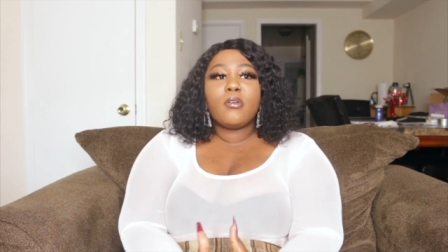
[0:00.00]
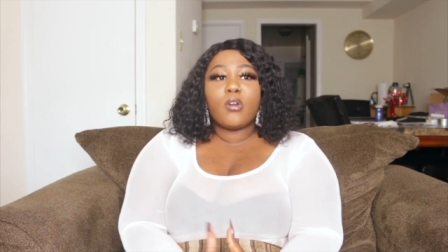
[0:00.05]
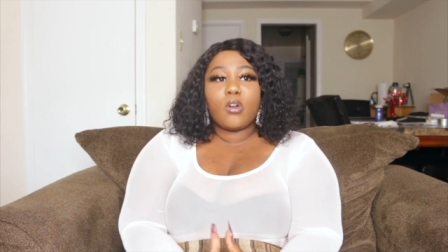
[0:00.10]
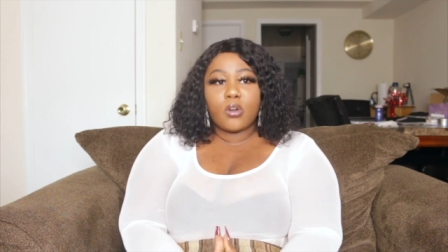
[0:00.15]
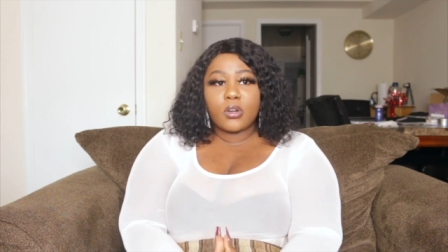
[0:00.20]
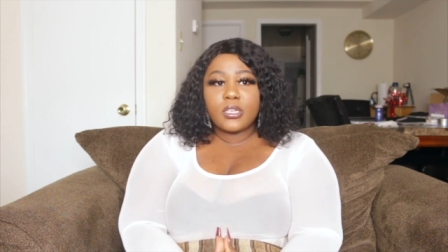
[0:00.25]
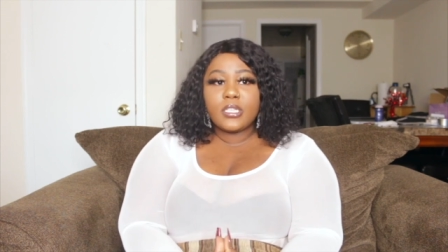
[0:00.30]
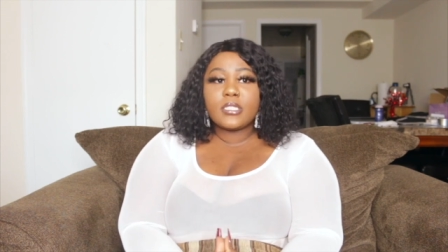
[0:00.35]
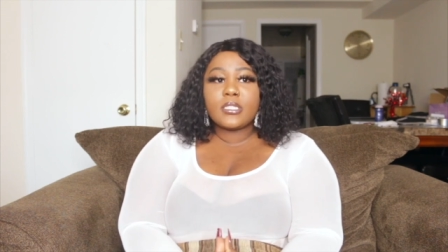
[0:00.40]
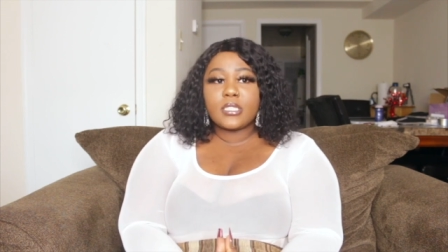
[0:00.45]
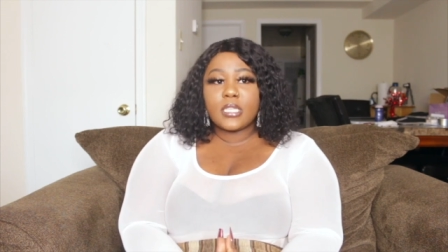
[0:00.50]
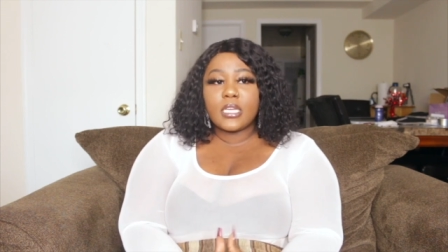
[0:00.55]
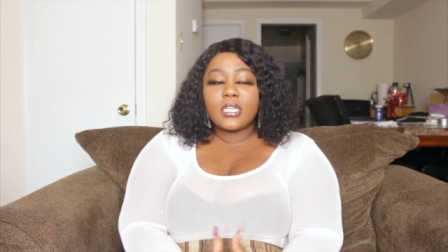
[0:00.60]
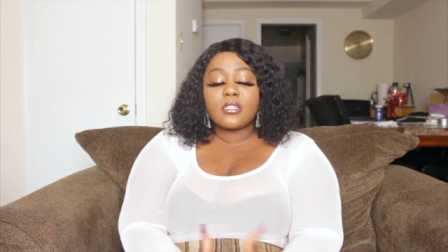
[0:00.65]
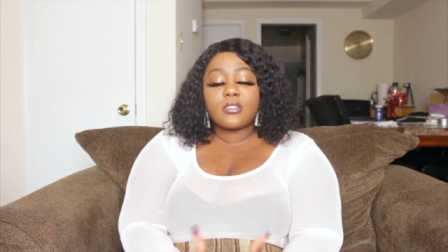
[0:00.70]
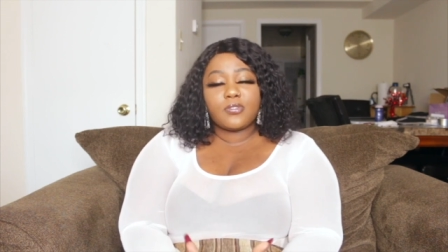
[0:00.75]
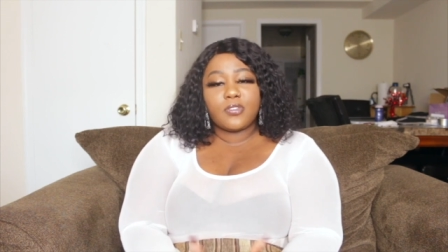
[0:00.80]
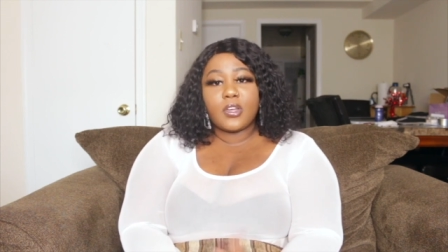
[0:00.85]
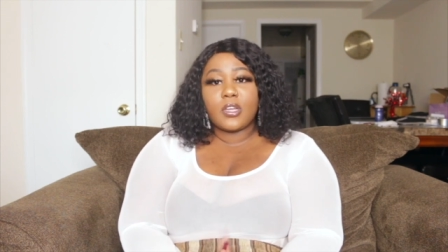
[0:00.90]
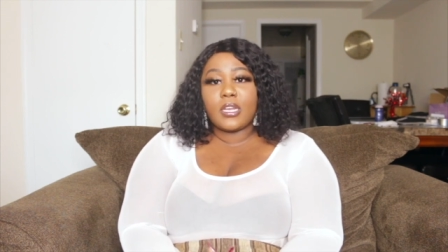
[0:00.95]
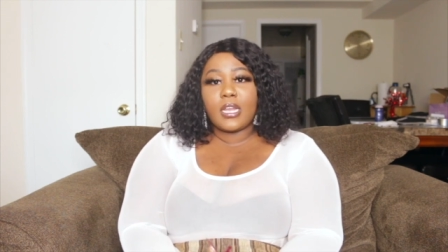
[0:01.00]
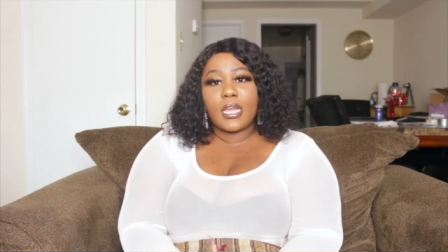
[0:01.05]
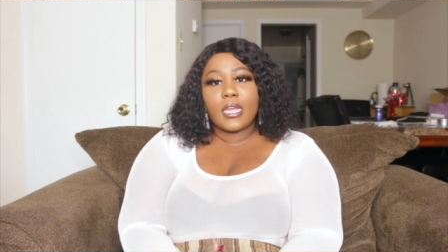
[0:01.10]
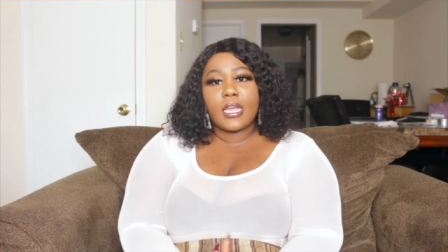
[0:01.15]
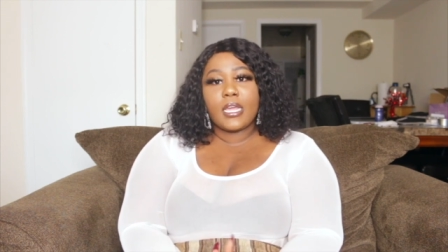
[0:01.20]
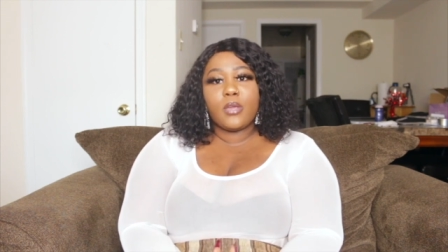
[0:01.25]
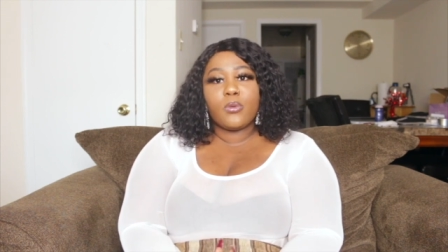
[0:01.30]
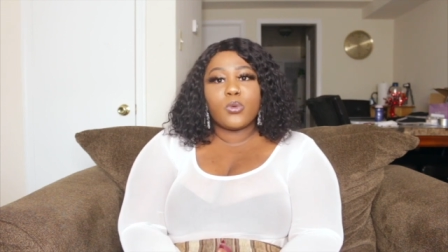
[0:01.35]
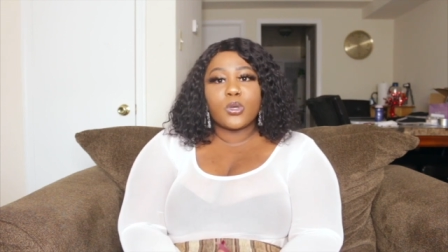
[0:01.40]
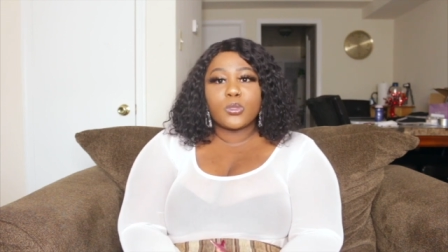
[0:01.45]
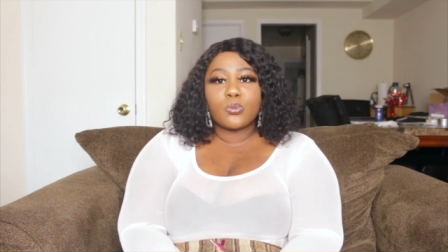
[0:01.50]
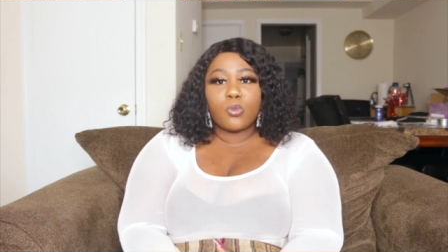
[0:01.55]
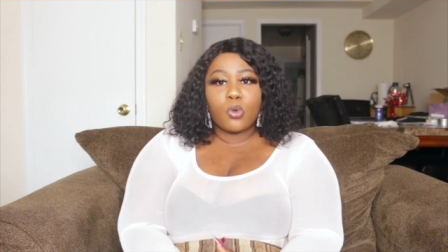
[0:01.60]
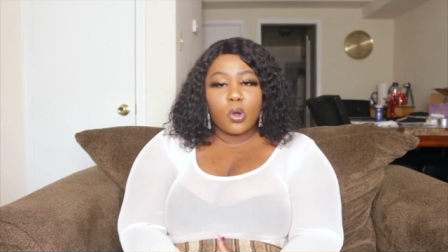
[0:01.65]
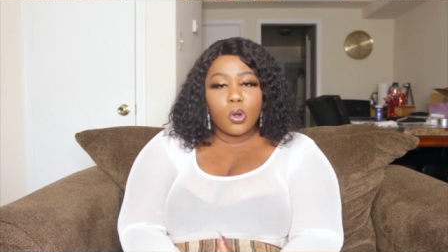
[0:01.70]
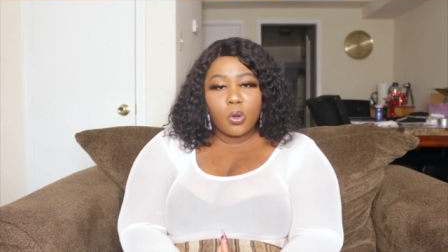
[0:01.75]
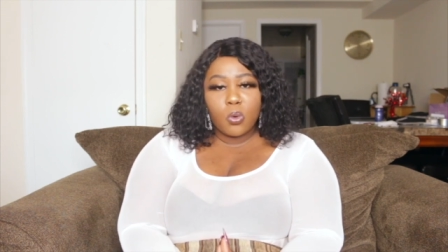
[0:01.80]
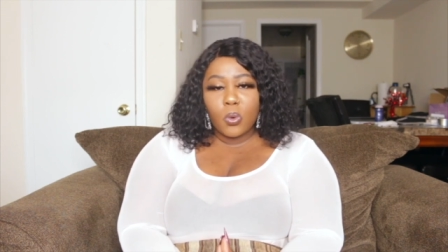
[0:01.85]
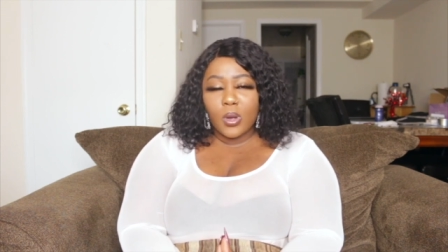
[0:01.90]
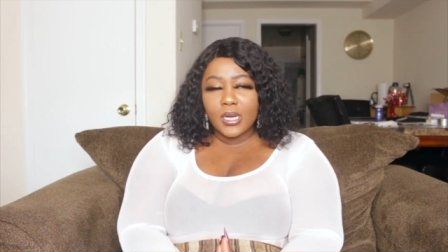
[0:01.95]
on this case, felt like it was
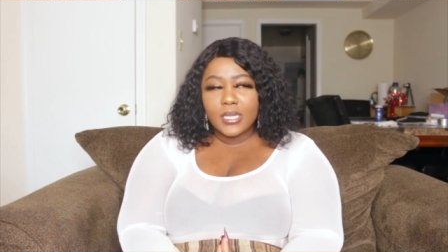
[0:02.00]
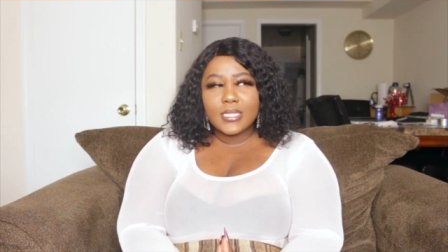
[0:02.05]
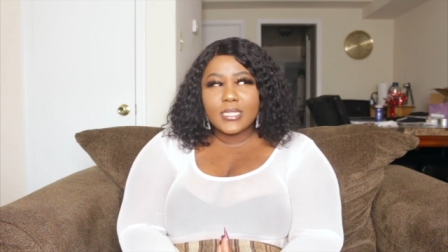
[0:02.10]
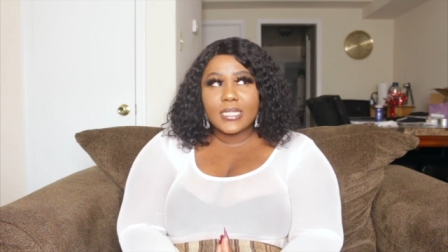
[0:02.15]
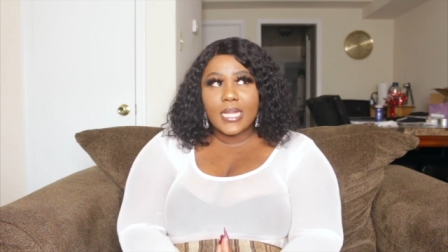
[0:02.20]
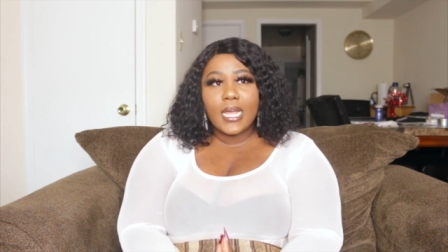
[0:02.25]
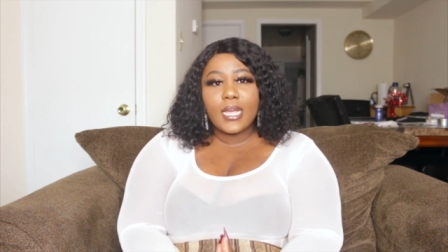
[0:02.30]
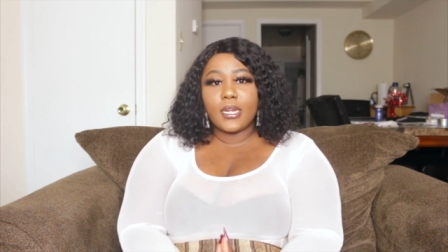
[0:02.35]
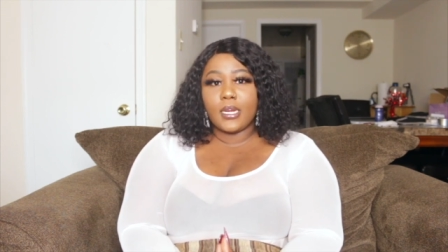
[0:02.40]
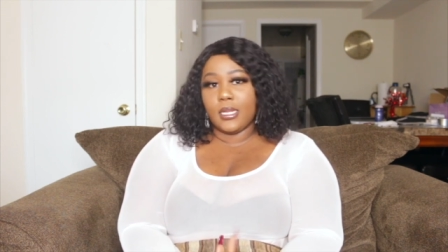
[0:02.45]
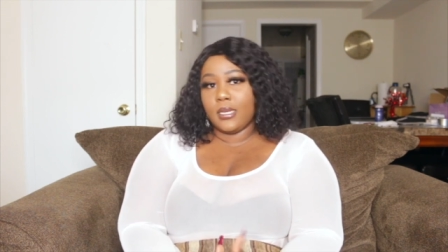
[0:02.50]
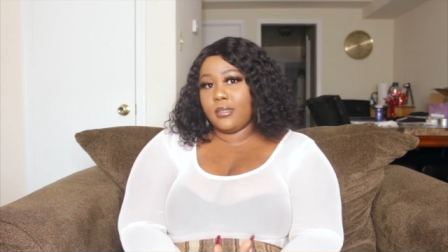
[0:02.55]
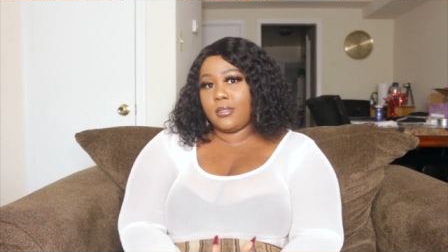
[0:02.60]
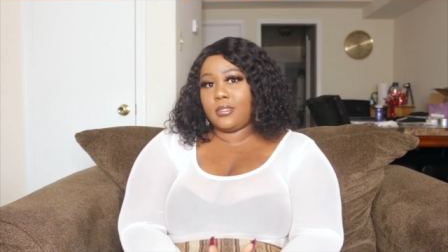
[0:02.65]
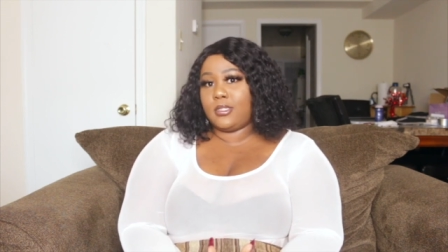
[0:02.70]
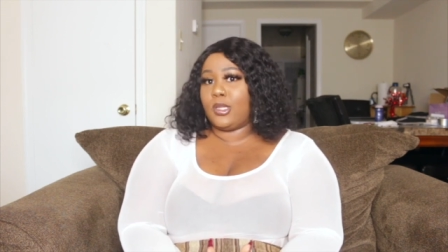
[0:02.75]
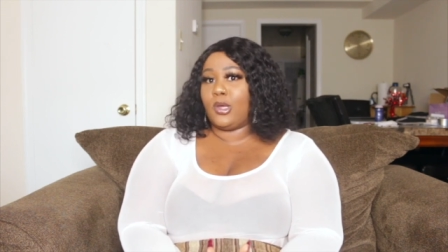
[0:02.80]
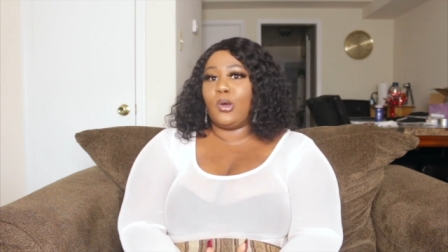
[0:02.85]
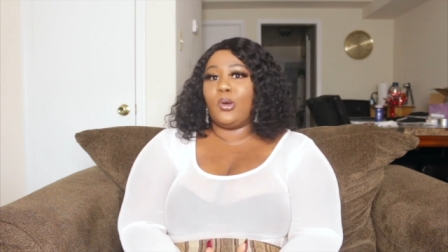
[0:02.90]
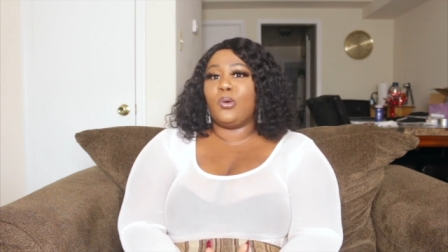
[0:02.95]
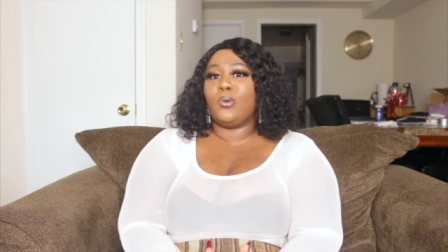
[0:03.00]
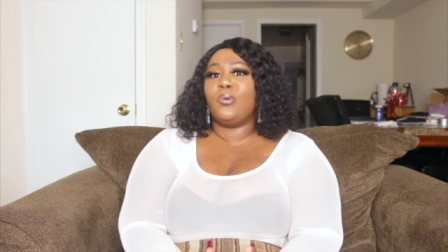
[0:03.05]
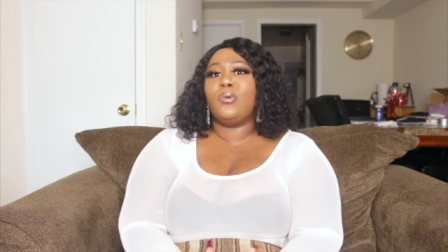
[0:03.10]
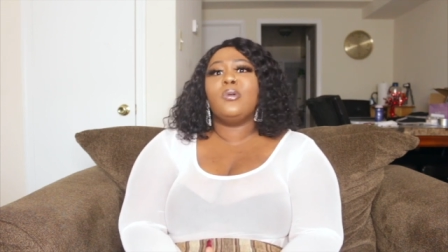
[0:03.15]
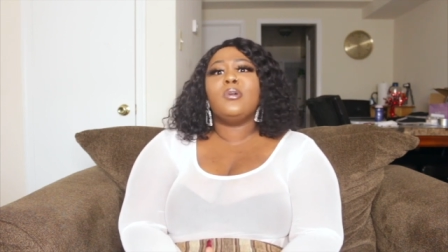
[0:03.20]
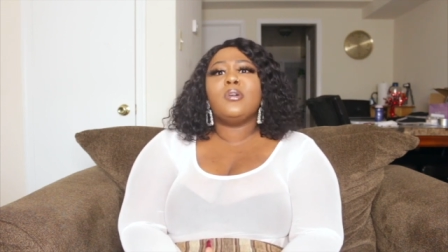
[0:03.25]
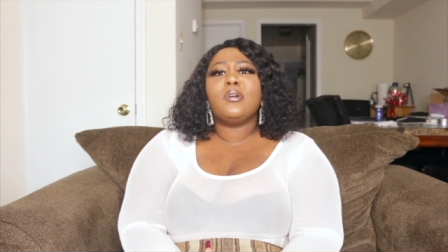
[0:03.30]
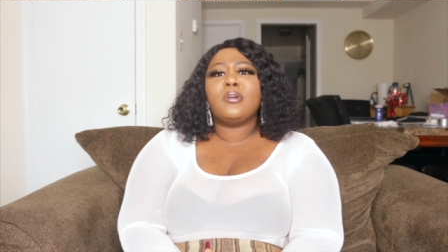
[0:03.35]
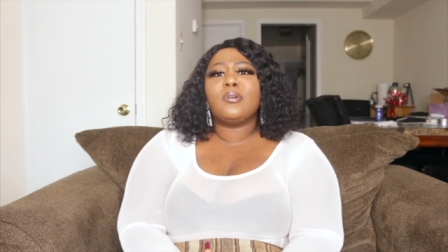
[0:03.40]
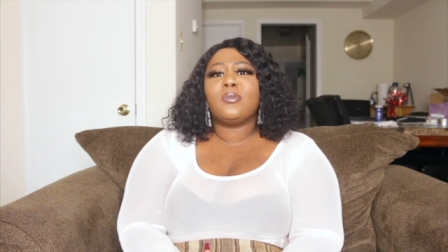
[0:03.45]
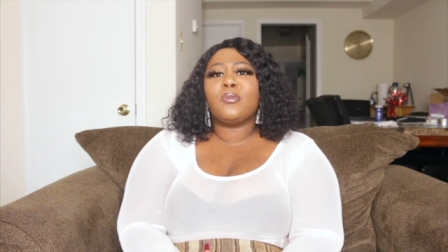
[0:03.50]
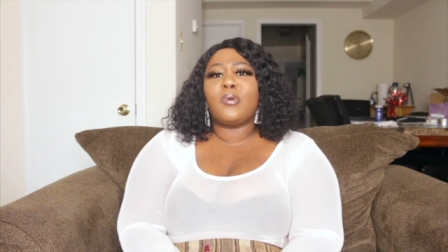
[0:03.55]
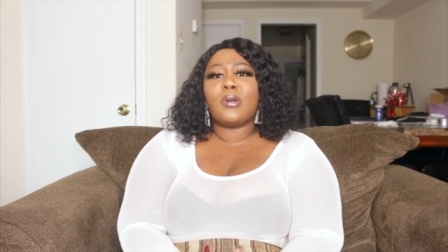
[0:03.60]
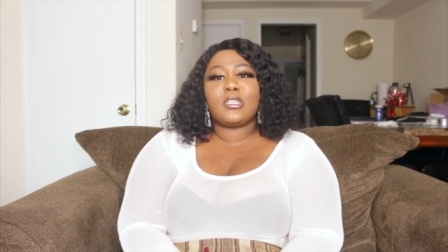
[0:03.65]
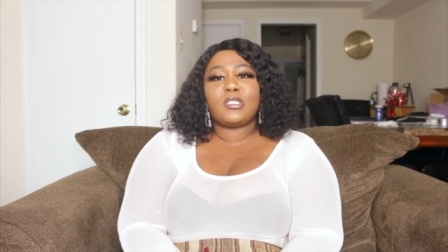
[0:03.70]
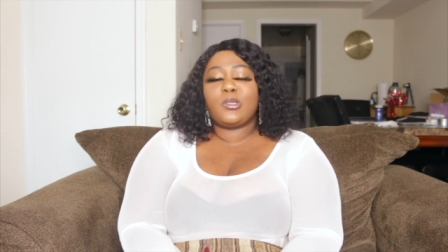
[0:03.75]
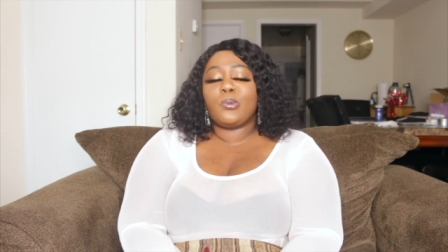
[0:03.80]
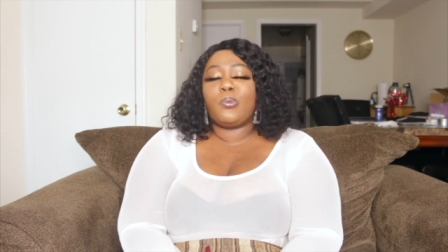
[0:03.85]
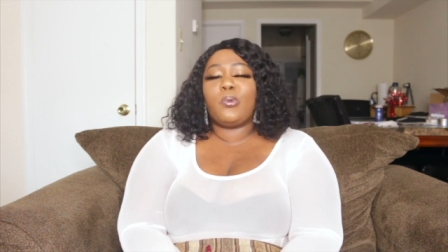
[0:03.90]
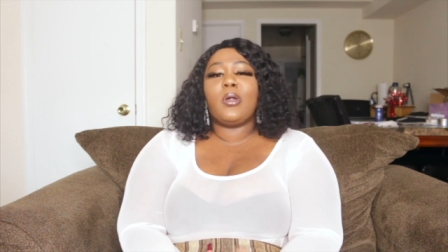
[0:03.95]
more one-sided. So
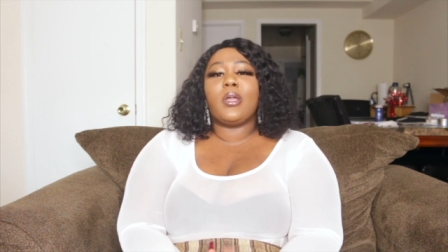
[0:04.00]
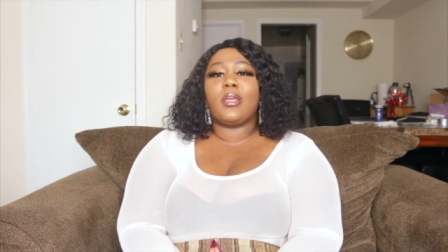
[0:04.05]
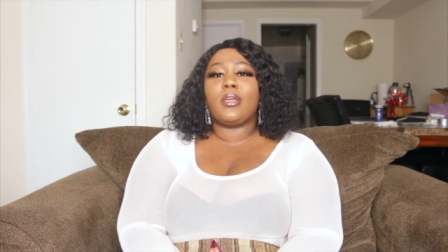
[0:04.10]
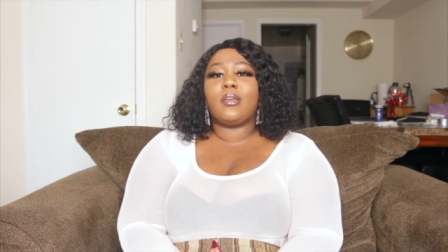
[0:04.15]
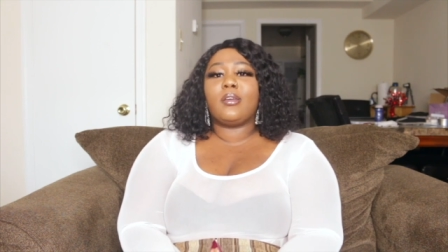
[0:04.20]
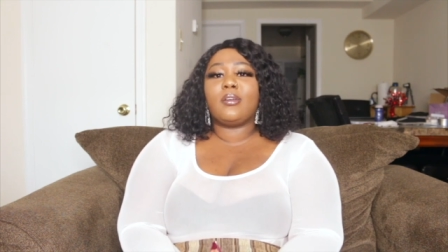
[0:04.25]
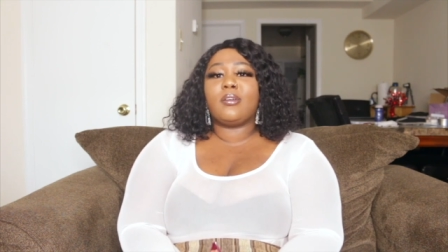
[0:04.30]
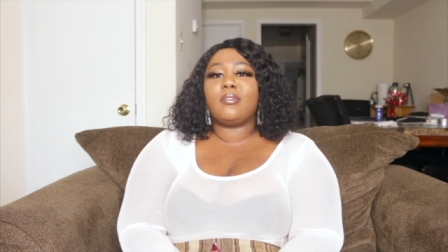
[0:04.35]
what's the point?